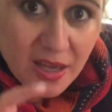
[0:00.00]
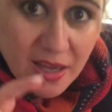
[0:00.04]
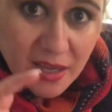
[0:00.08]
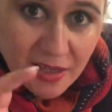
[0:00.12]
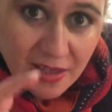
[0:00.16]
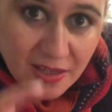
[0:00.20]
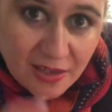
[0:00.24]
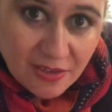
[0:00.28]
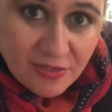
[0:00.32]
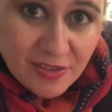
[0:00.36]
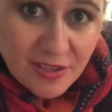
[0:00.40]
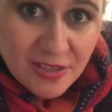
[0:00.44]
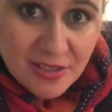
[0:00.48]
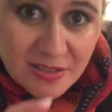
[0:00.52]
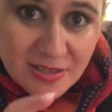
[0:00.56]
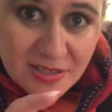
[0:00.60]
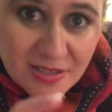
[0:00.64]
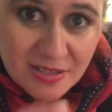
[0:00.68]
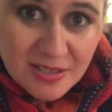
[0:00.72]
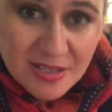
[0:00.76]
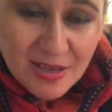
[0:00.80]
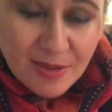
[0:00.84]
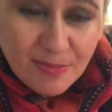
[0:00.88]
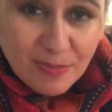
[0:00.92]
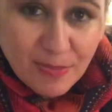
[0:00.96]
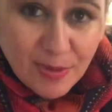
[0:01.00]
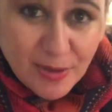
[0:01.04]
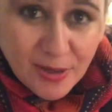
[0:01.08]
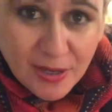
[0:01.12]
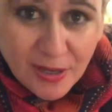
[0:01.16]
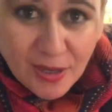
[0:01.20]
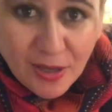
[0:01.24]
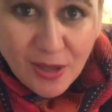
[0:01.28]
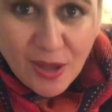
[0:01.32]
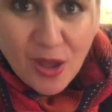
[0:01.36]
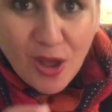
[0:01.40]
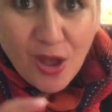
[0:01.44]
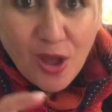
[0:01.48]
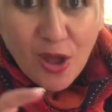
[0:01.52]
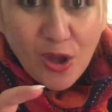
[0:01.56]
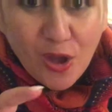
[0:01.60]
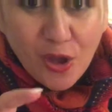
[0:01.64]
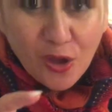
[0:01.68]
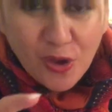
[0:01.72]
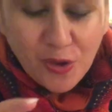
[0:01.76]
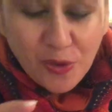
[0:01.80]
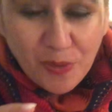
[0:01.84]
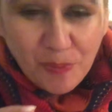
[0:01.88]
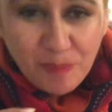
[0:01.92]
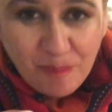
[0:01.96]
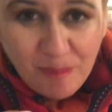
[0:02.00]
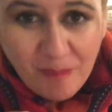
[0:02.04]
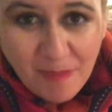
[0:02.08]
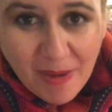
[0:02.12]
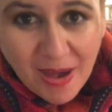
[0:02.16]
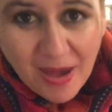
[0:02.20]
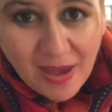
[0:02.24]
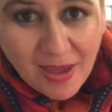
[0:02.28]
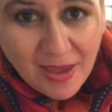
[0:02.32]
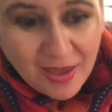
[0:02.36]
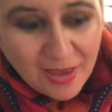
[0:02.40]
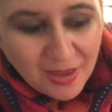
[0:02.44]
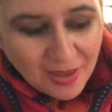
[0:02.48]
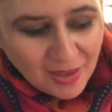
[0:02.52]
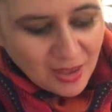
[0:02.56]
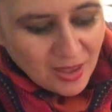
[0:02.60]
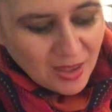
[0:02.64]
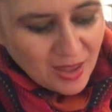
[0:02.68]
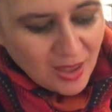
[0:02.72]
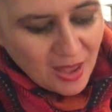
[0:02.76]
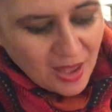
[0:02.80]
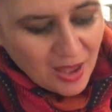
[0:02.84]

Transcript: and give it to somebody who may